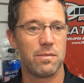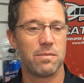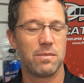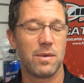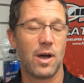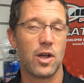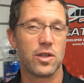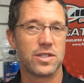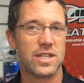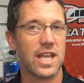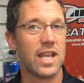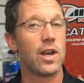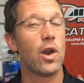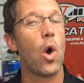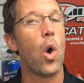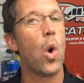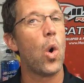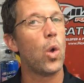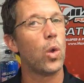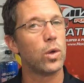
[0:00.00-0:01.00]
I'll say an
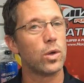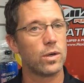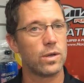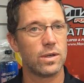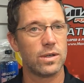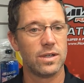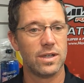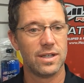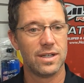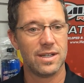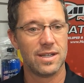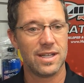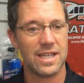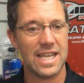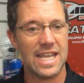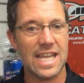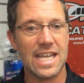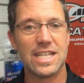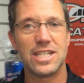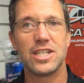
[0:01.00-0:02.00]
older
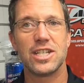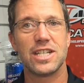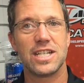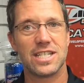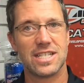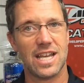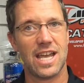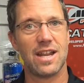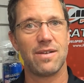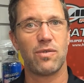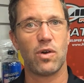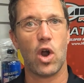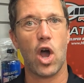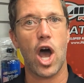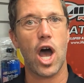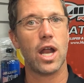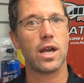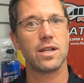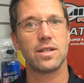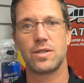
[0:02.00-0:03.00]
engine designed for
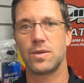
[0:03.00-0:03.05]
Honda,